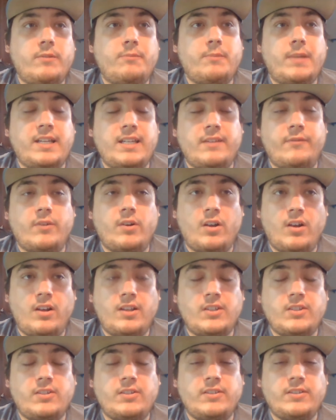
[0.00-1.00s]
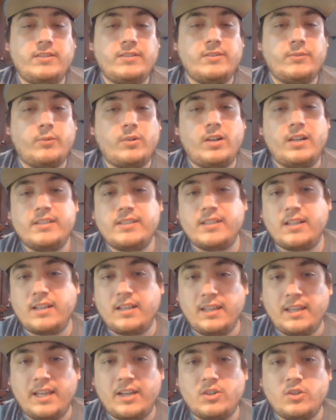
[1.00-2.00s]
written by different authors, whereas a
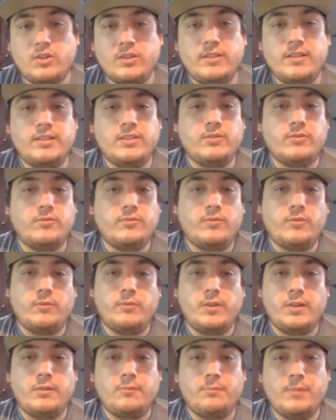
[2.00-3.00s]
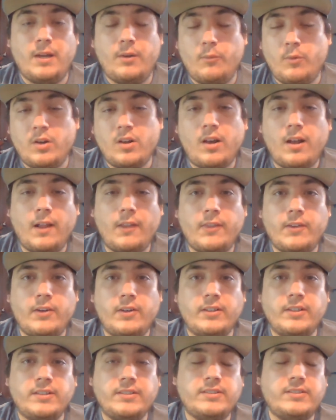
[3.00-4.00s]
collection is written by one
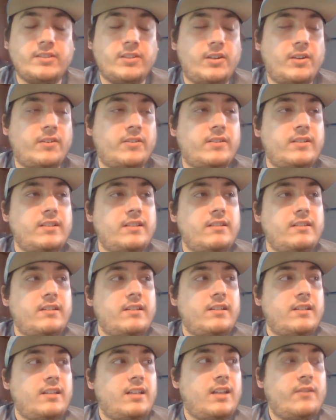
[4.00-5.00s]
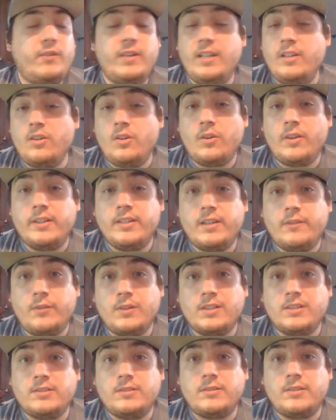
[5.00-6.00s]
author. So, if you didn't know the
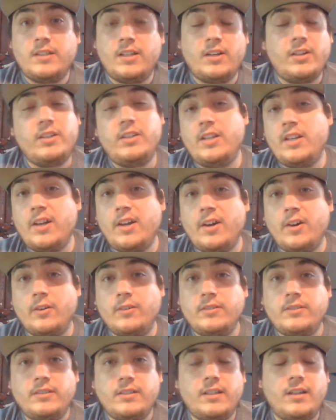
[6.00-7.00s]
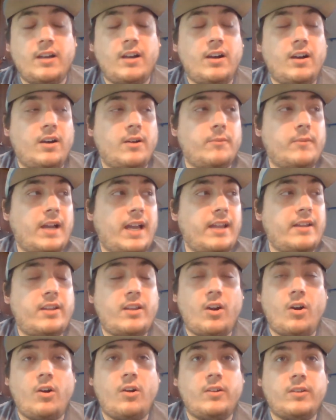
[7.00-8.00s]
difference, there you go. Um, I
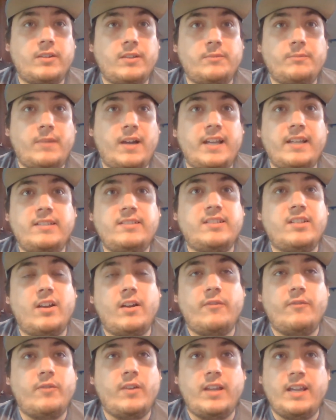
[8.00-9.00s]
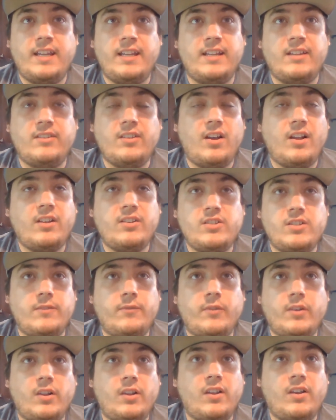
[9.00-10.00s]
called my stuff an anthology
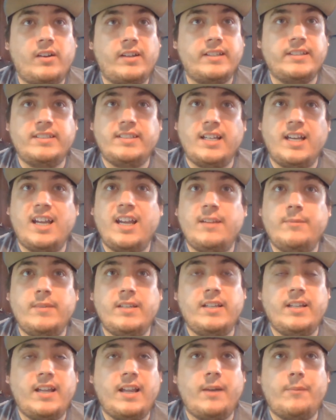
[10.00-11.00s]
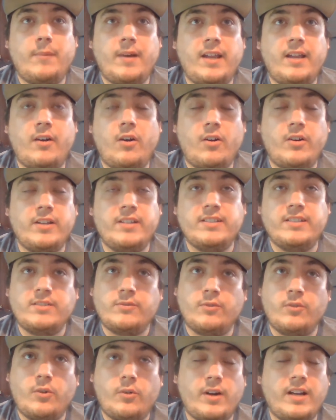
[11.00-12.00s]
for the longest time, and then my
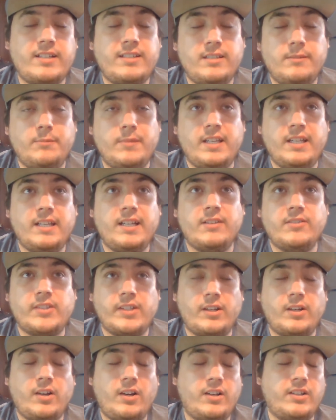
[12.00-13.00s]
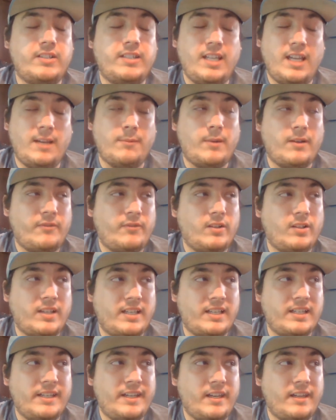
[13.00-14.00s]
artist corrected me, and I was like, oh, damn, I feel
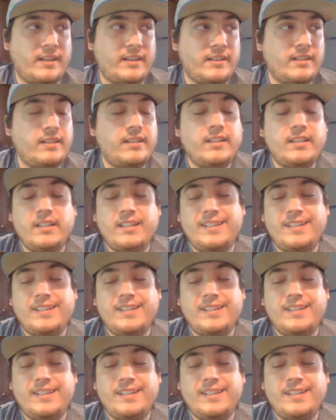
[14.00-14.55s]
like an idiot.